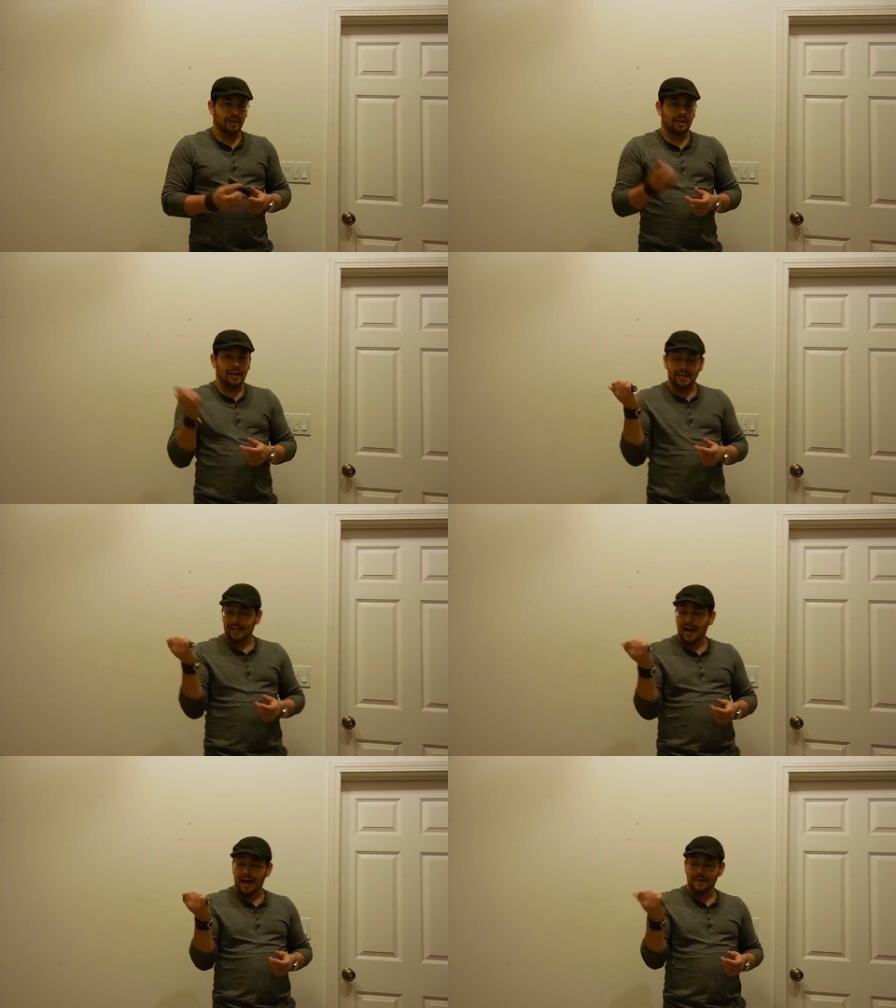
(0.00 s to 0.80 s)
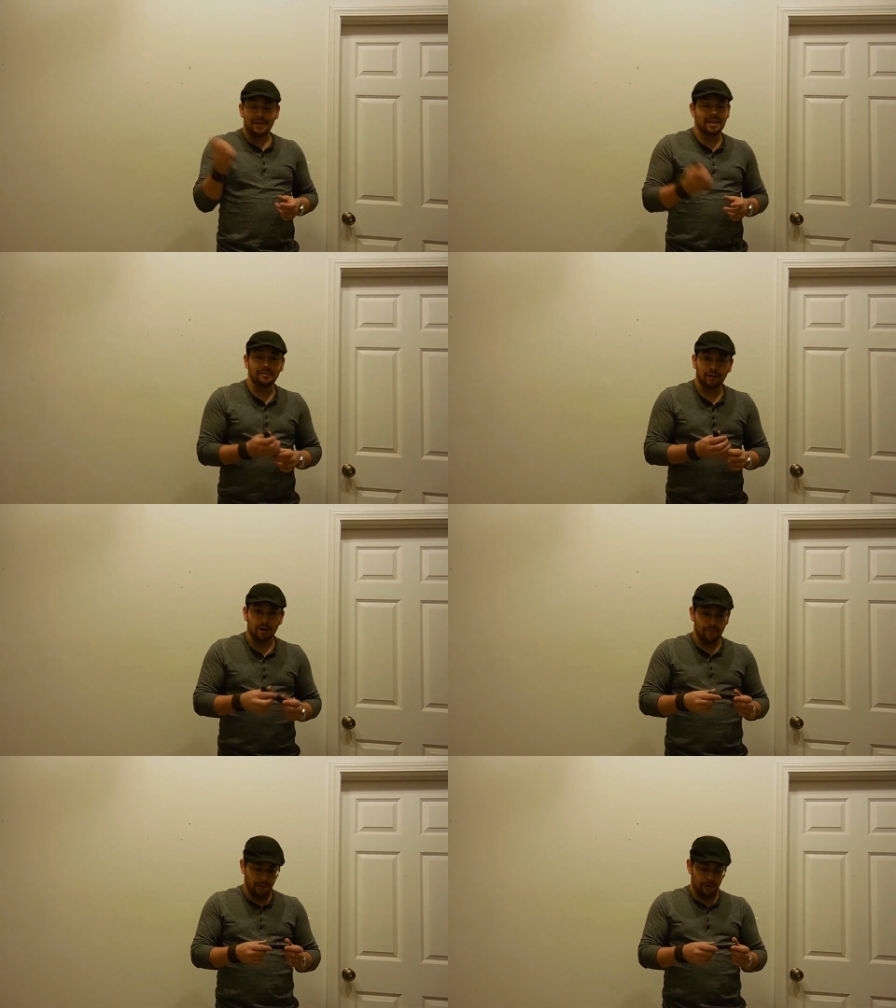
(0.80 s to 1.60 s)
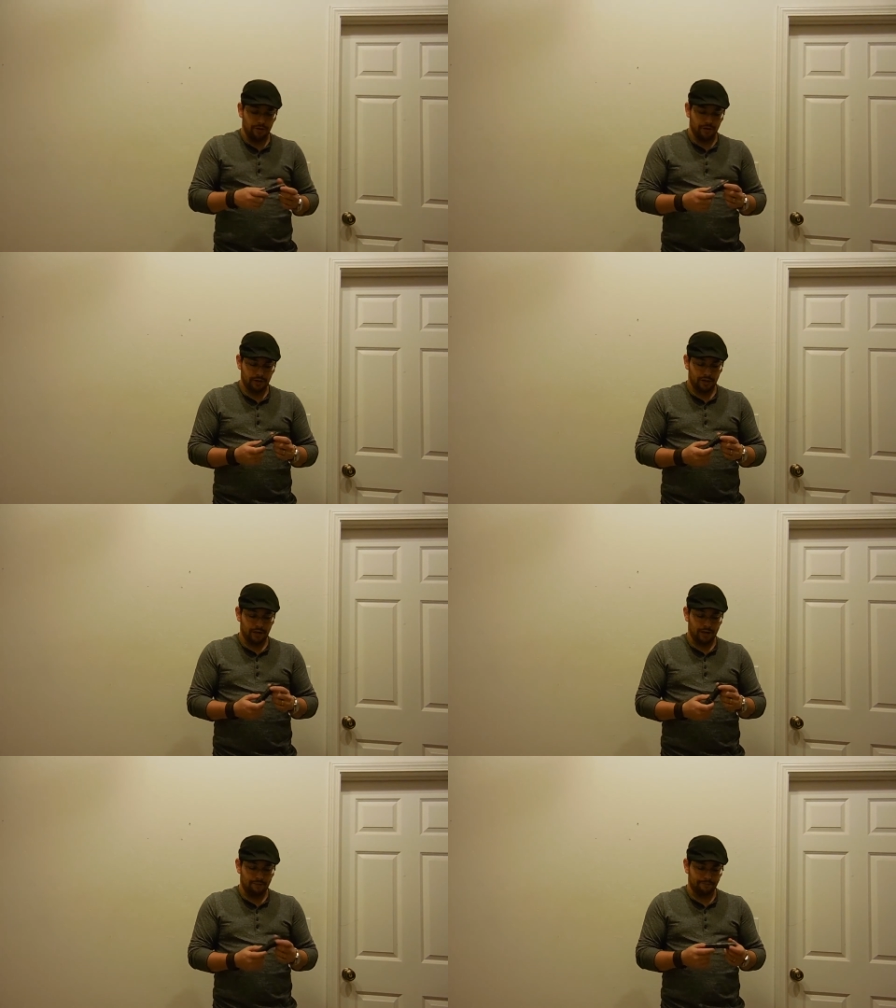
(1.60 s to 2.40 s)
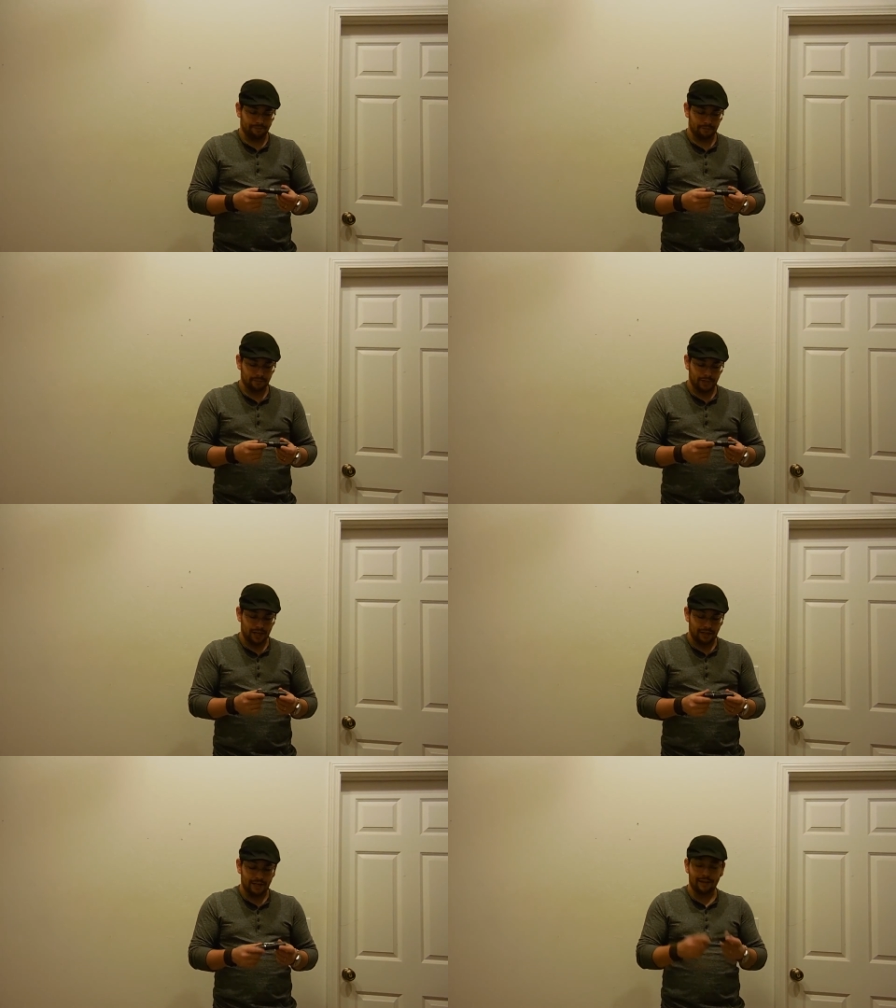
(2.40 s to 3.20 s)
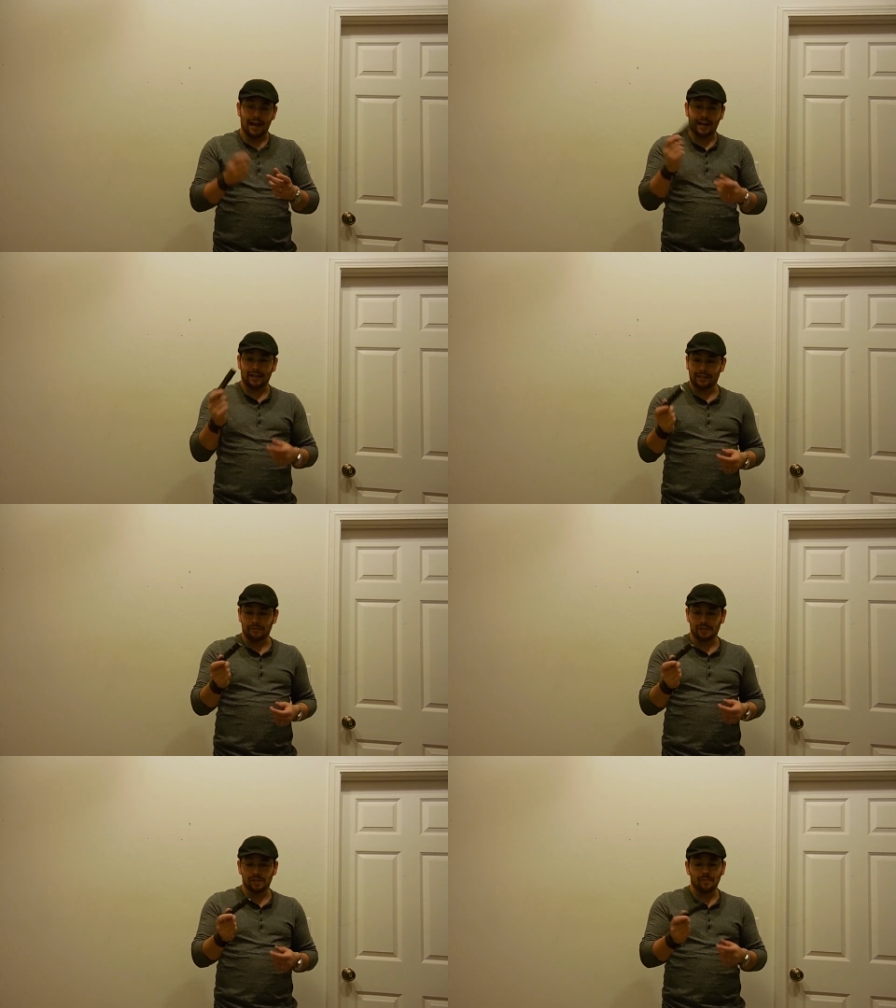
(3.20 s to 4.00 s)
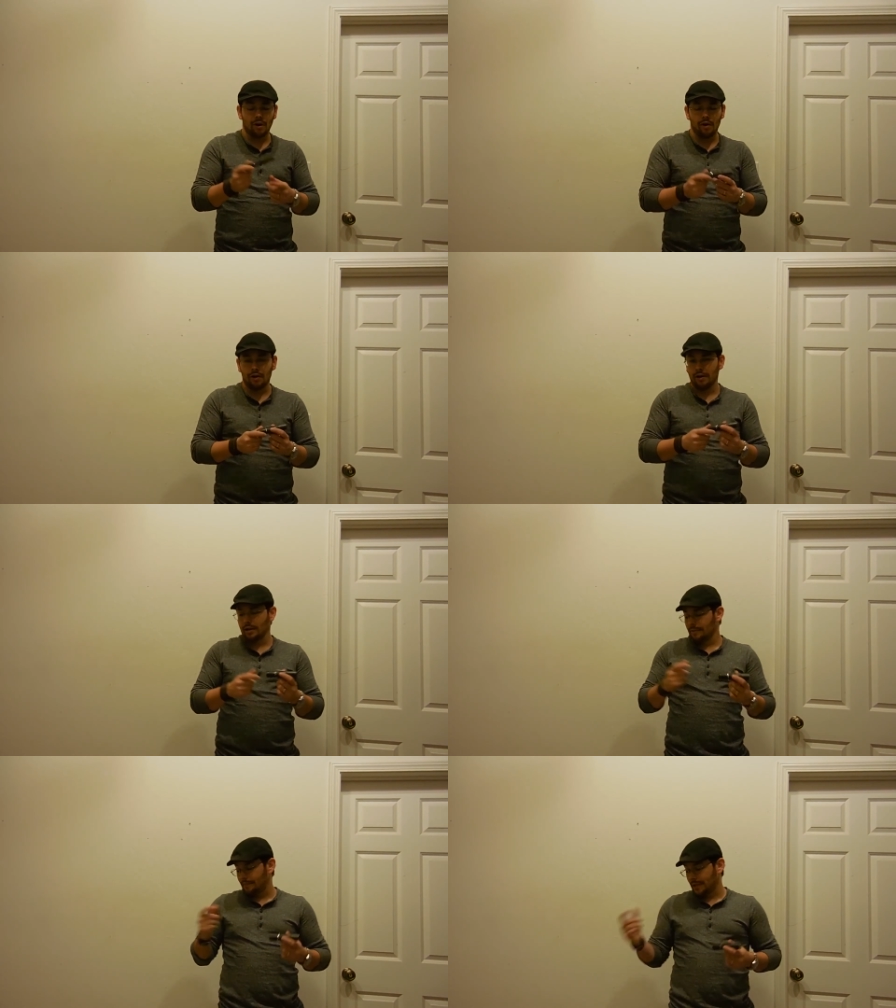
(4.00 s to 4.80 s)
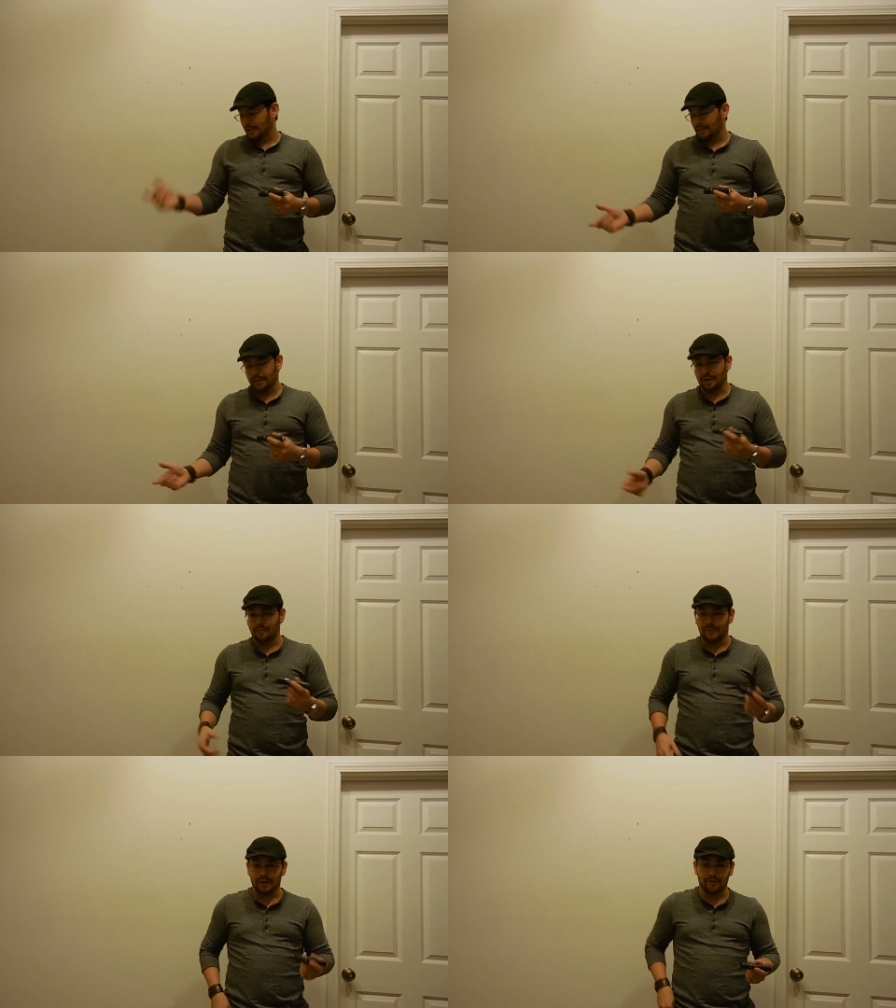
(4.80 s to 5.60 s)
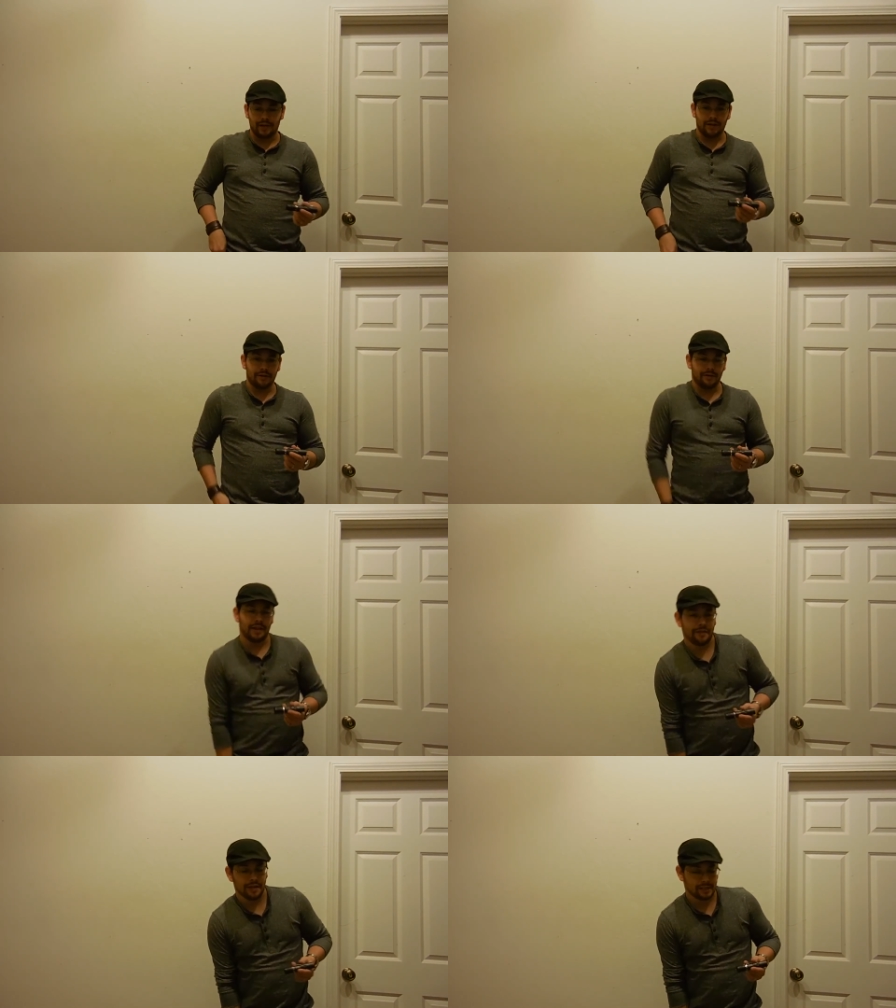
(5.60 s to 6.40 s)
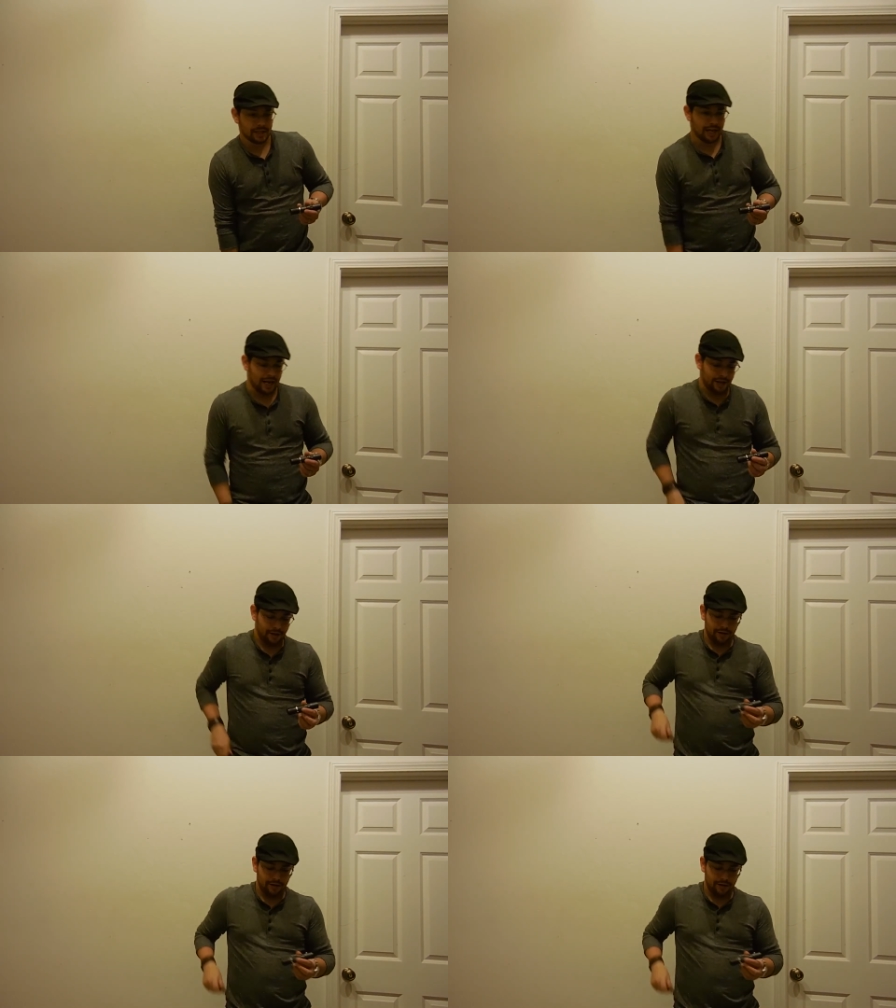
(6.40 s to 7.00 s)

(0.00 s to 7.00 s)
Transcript: It has a high, medium, low mode. I like that. I like that it was small, but it's, you know, bigger than this guy.